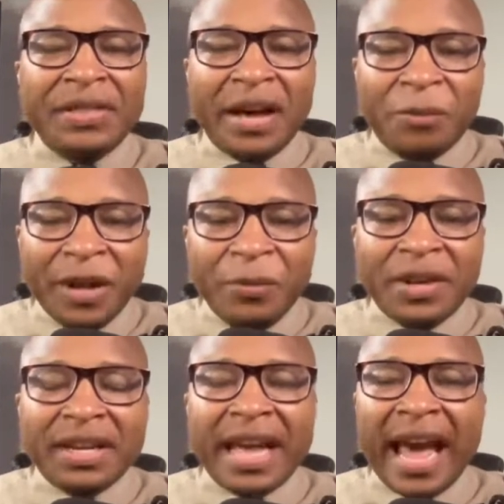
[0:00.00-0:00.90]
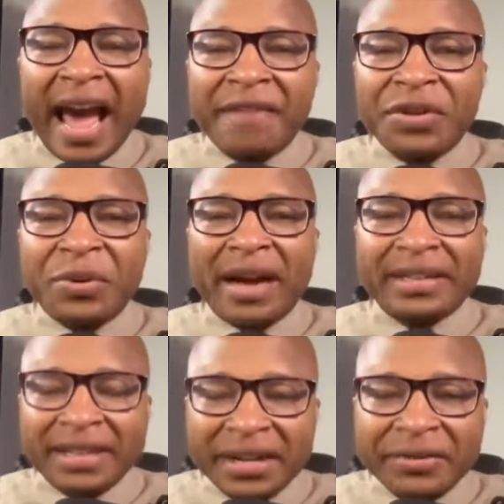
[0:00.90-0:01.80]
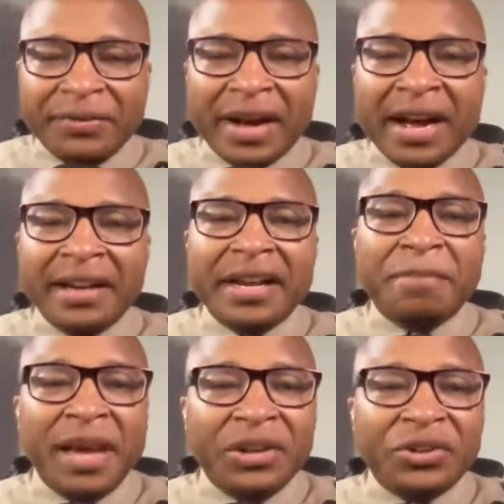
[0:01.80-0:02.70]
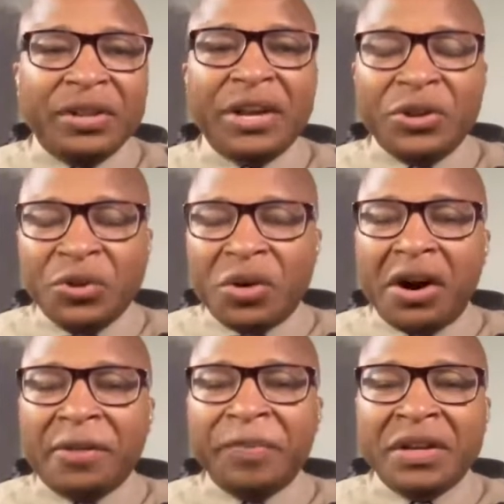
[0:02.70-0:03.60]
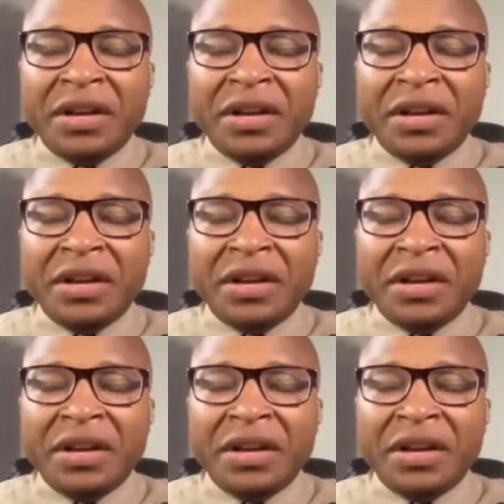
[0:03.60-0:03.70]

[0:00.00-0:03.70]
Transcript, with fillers: That way, we can have you identified and make sure that you are